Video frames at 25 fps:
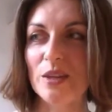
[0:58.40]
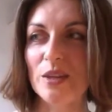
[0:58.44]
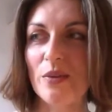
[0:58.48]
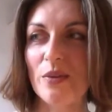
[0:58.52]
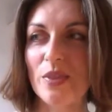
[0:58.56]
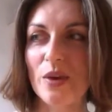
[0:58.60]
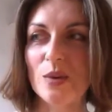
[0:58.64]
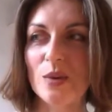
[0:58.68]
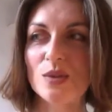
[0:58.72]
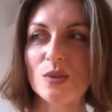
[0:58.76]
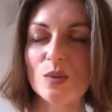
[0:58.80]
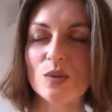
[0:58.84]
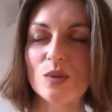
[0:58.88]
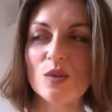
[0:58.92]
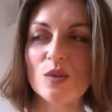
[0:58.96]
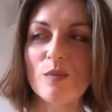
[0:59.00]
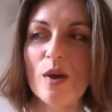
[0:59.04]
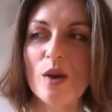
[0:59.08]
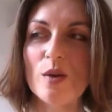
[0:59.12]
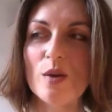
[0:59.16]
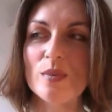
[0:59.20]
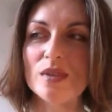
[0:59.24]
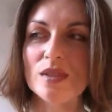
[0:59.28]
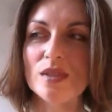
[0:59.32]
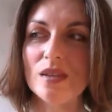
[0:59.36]
those sorts of
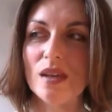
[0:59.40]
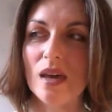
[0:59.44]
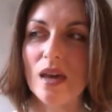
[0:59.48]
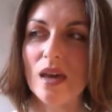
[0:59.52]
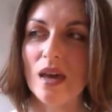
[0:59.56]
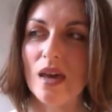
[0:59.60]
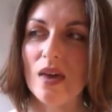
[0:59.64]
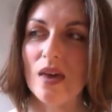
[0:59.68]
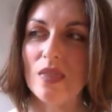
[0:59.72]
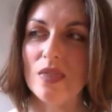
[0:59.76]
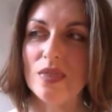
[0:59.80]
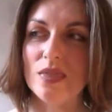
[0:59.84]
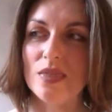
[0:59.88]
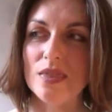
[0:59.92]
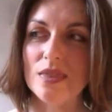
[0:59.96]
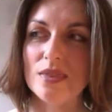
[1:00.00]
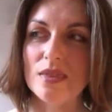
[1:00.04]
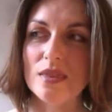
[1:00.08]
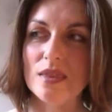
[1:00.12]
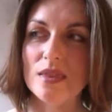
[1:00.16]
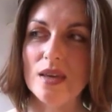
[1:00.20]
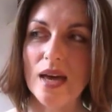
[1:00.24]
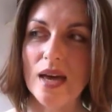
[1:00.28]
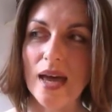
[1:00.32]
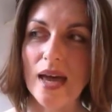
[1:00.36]
moments.
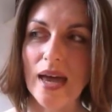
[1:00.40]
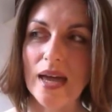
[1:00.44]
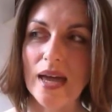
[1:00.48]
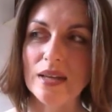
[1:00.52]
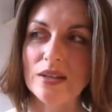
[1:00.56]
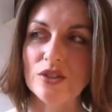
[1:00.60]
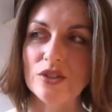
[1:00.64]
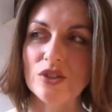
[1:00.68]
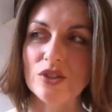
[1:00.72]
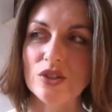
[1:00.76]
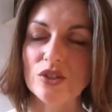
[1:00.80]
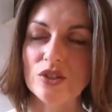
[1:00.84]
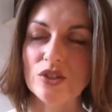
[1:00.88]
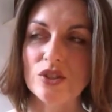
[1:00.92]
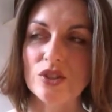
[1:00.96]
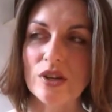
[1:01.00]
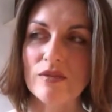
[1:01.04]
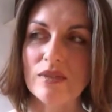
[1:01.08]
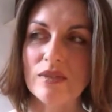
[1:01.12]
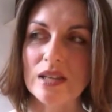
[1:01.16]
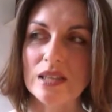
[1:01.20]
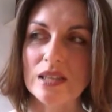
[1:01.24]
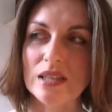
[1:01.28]
And generally